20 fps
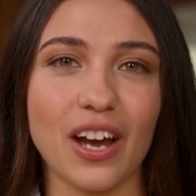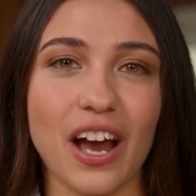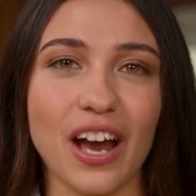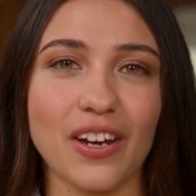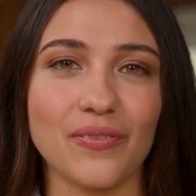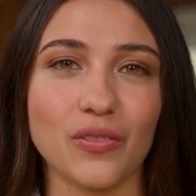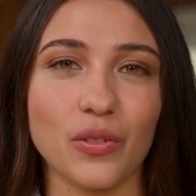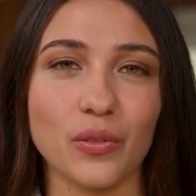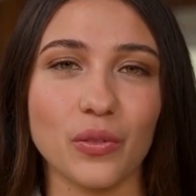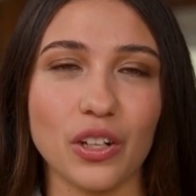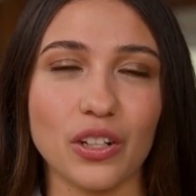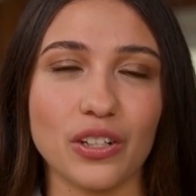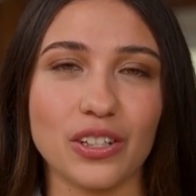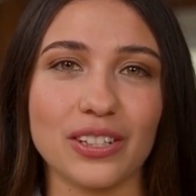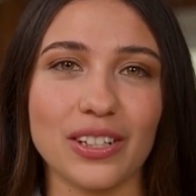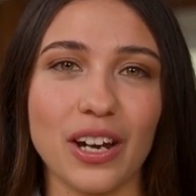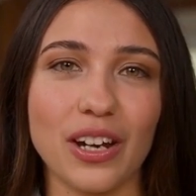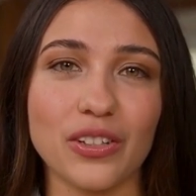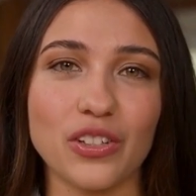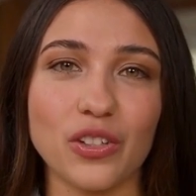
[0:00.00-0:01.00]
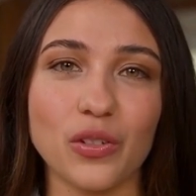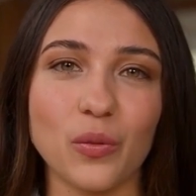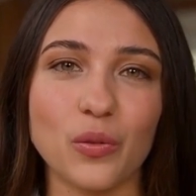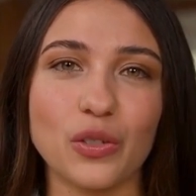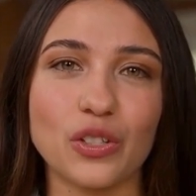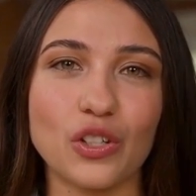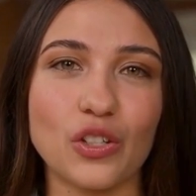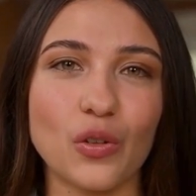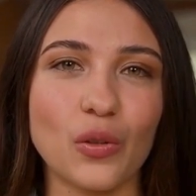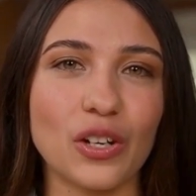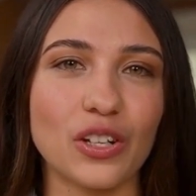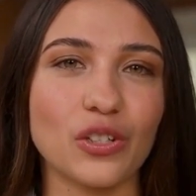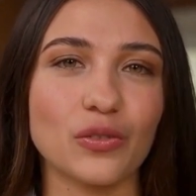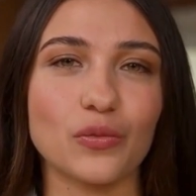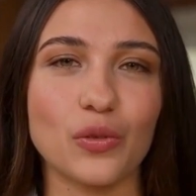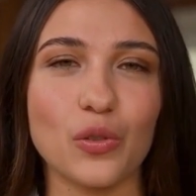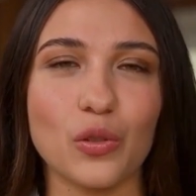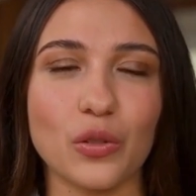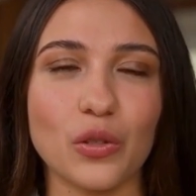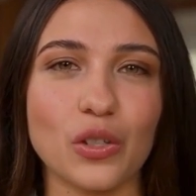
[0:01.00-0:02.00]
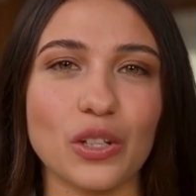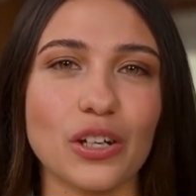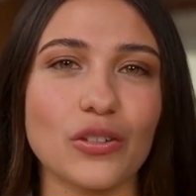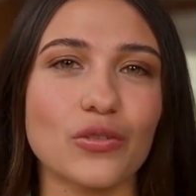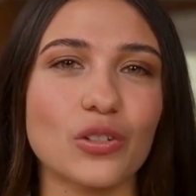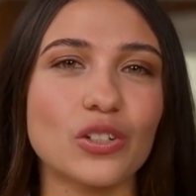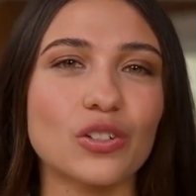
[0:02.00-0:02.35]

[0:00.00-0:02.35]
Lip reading: If you are a designer who enjoys full creative